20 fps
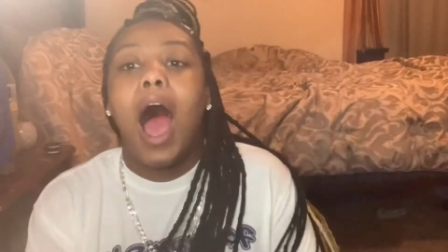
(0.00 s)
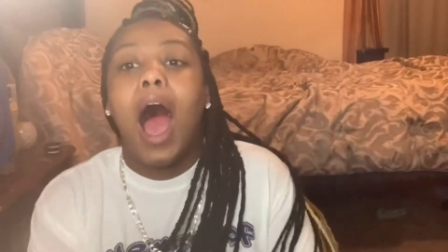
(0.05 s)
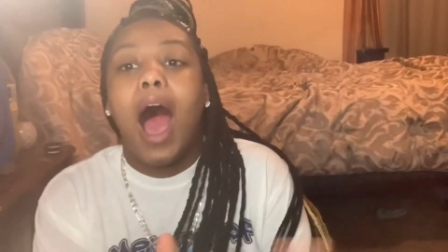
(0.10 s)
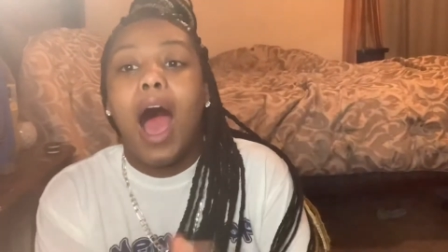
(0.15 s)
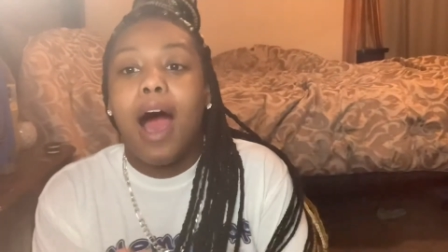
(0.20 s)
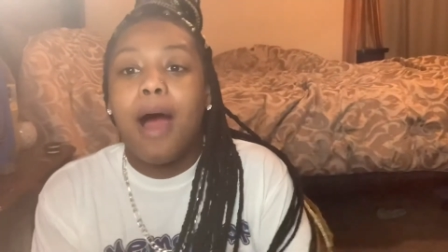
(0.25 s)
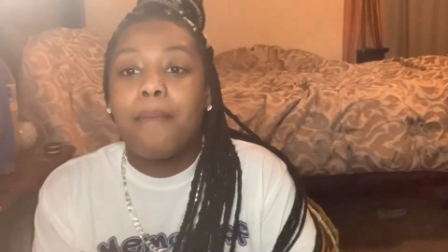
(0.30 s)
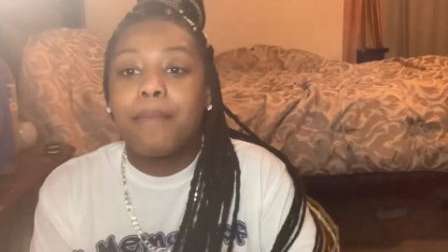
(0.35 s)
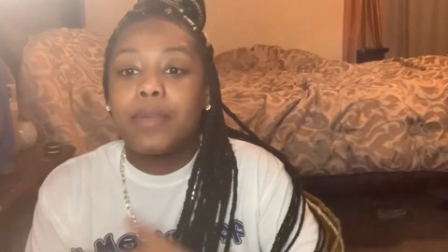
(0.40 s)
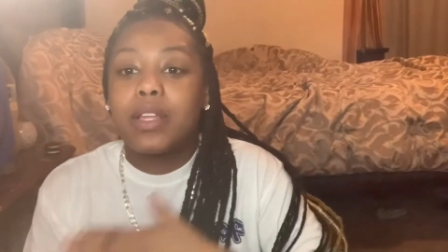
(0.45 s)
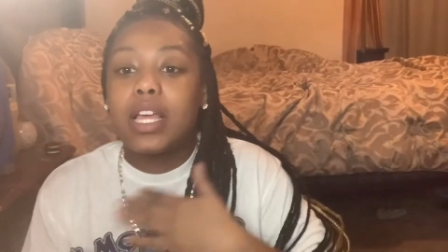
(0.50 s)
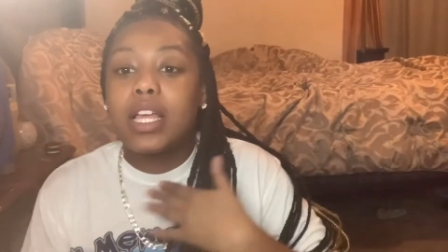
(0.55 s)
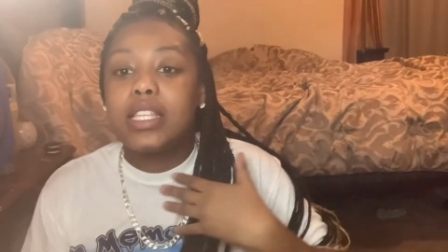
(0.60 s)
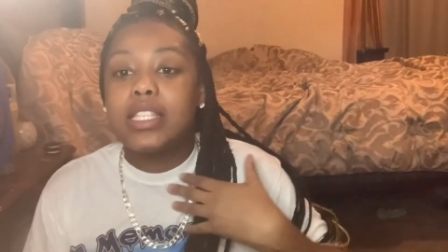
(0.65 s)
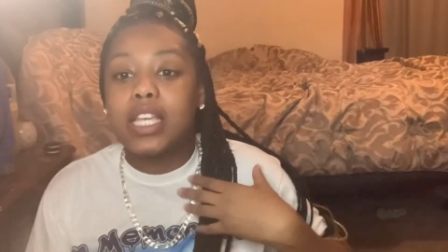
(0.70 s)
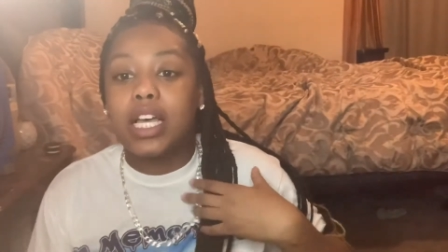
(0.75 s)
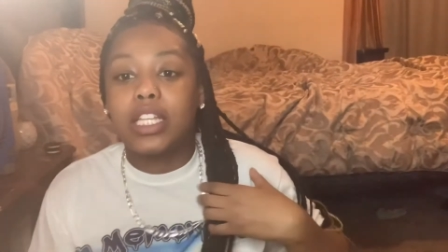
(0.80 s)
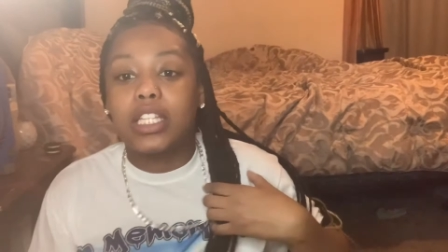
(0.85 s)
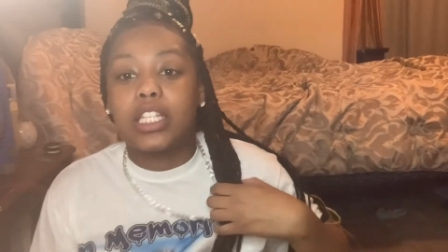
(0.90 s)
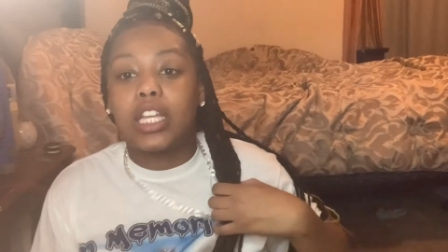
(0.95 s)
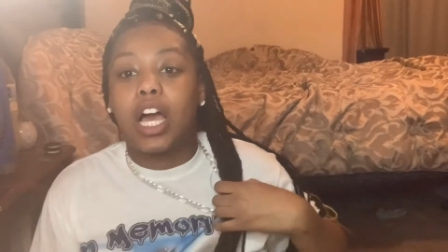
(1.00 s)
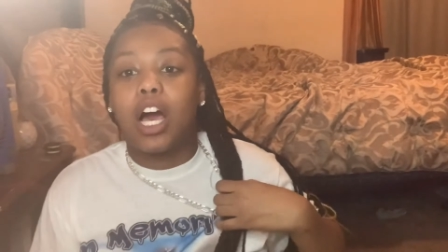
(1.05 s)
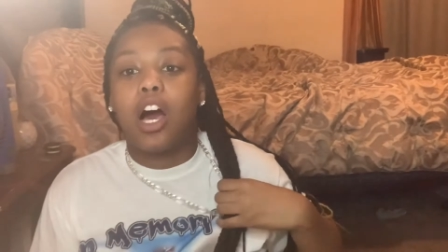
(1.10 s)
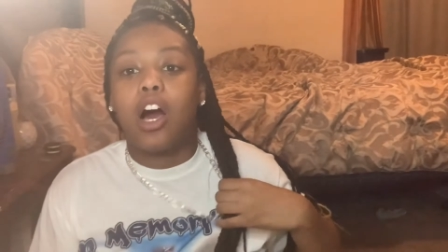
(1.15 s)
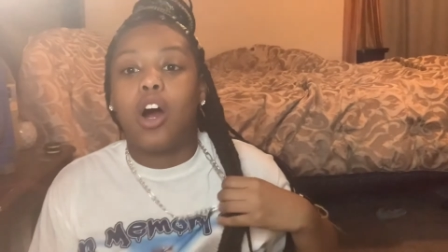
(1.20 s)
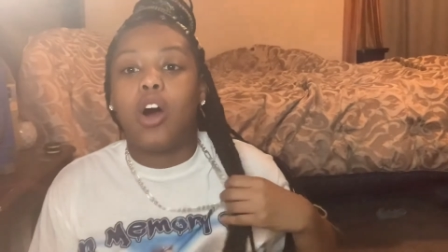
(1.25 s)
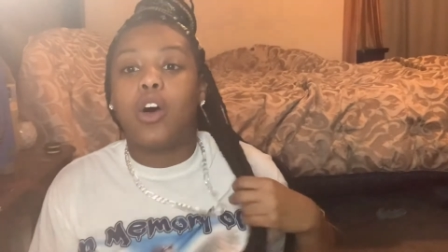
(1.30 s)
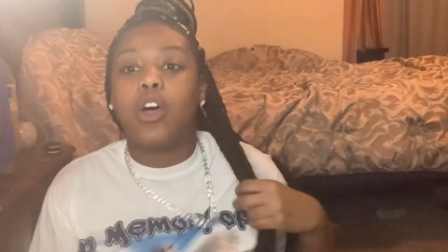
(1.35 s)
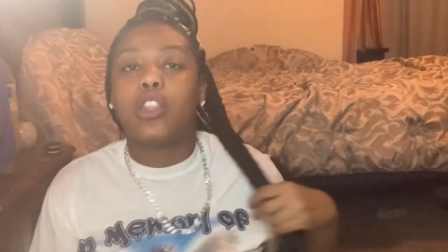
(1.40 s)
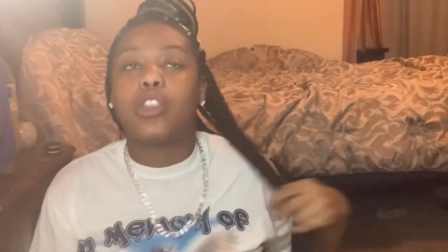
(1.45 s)
i'm telling
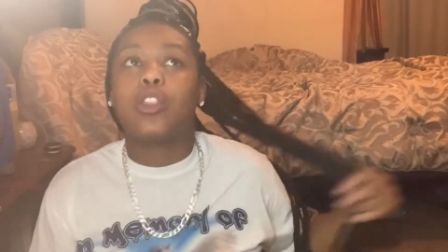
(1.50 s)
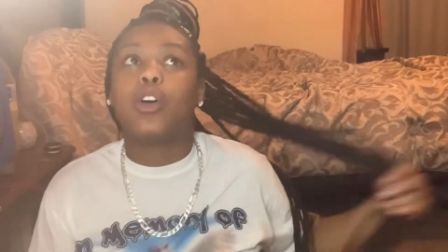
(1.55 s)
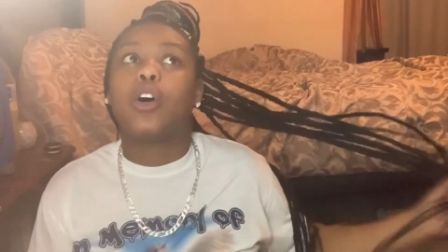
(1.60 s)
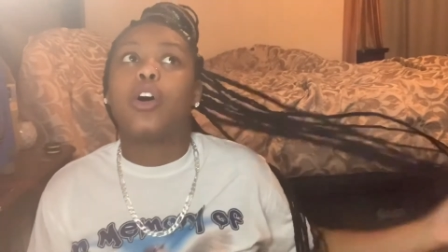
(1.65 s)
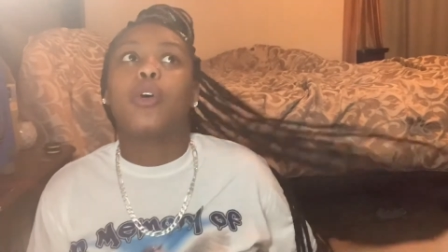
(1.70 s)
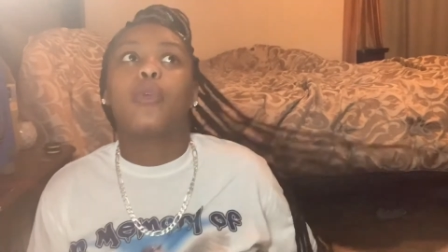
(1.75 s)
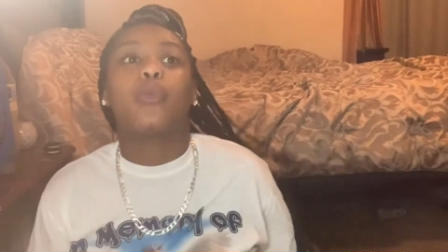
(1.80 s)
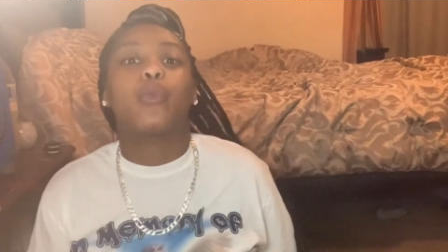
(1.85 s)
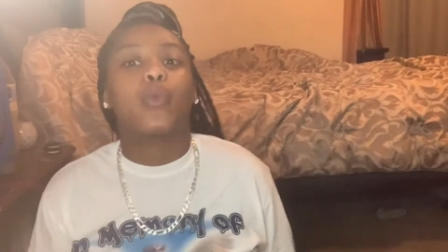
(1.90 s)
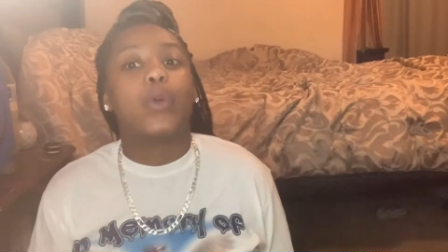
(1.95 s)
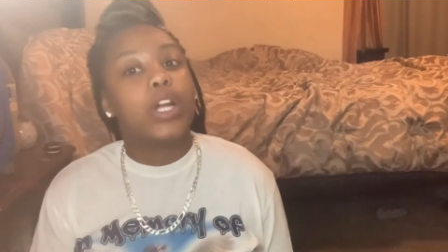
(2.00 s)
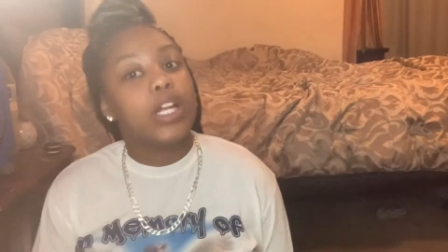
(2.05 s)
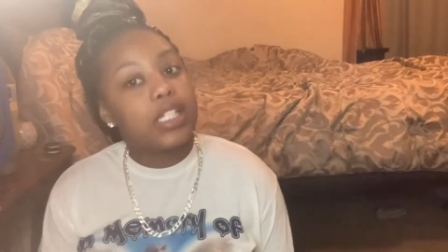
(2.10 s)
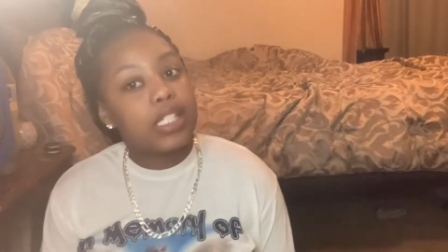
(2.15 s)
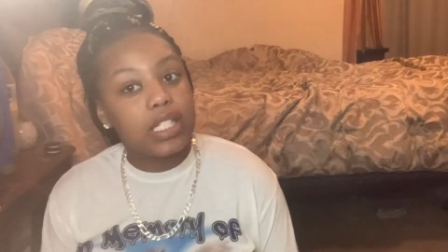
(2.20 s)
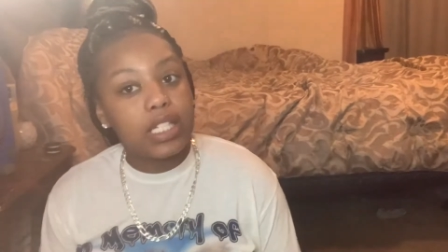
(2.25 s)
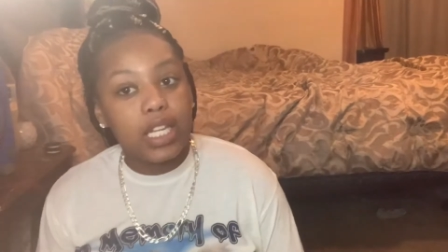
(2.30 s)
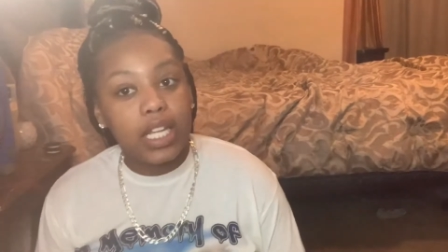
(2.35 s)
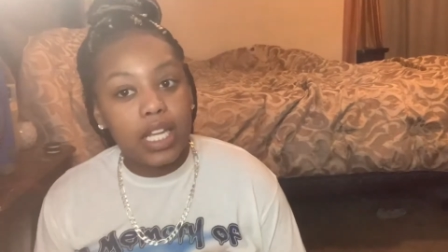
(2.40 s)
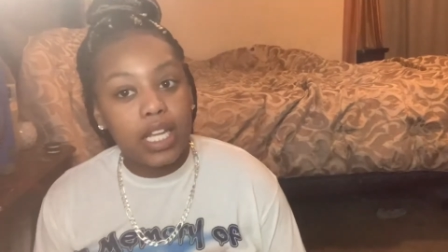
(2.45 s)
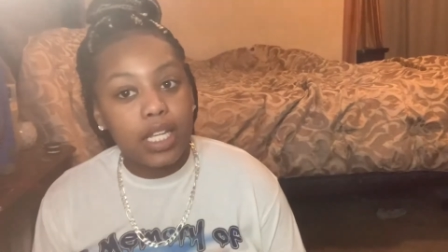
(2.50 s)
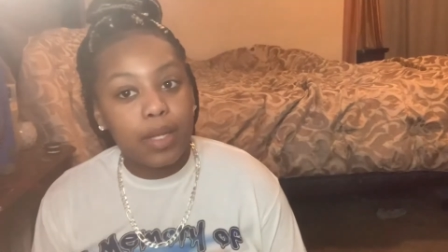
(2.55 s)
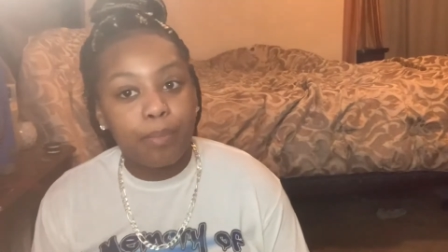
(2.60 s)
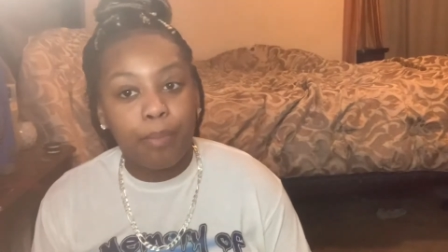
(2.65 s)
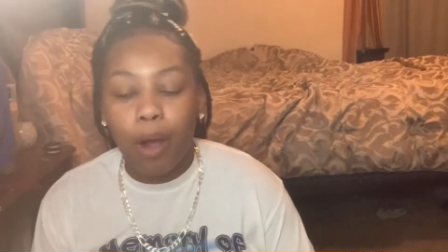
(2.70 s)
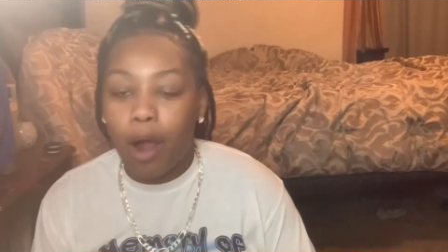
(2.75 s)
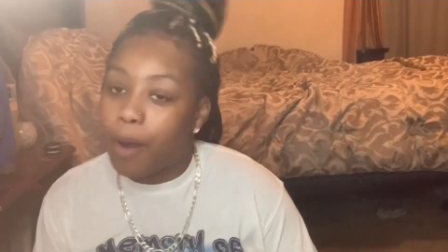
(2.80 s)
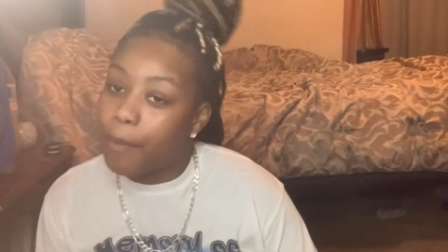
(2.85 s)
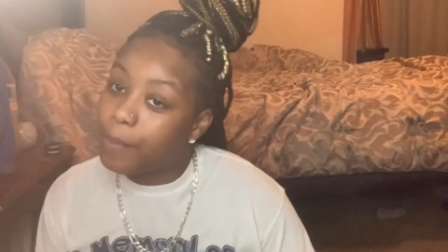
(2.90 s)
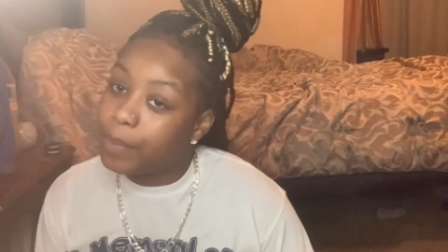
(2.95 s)
y'all the reasoning
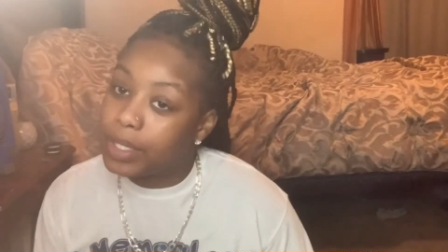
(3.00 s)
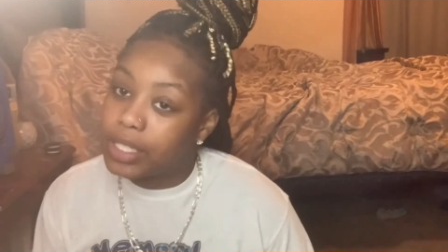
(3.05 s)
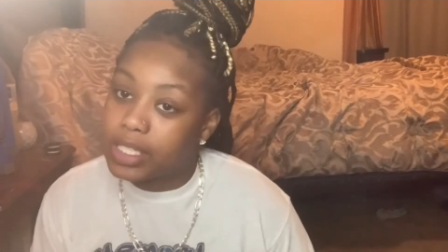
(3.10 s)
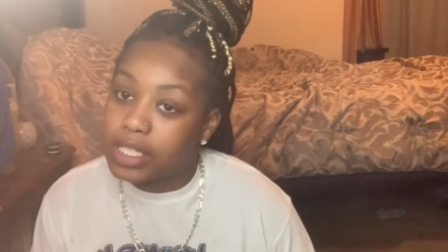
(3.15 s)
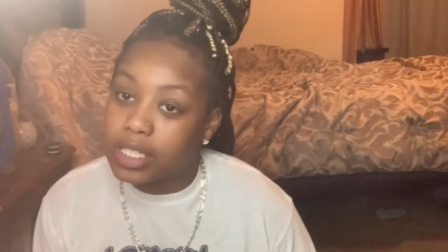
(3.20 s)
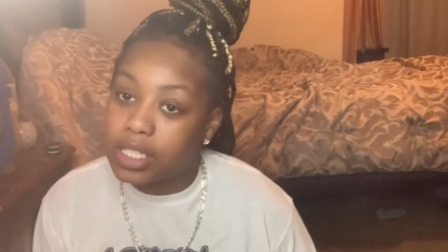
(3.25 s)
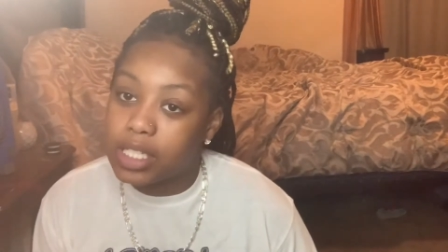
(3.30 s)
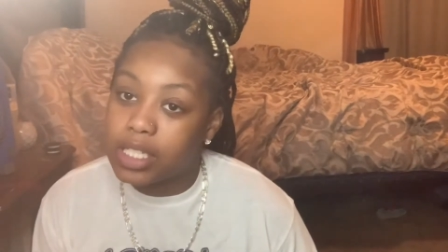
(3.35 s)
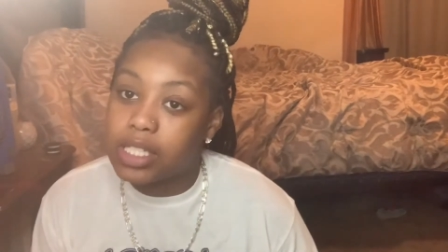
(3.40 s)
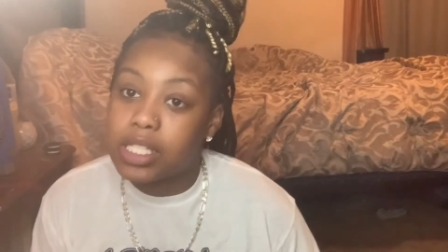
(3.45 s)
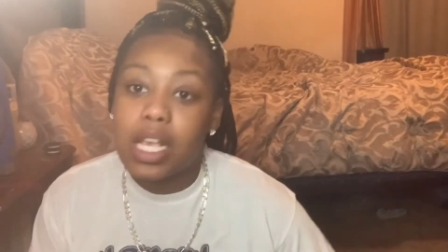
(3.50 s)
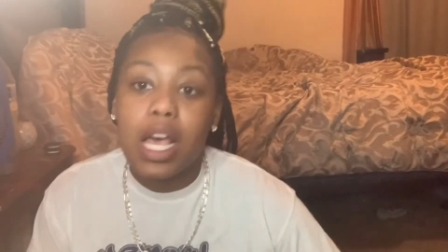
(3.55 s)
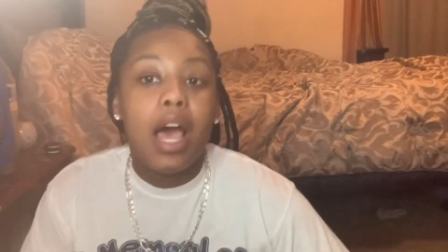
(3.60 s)
purposes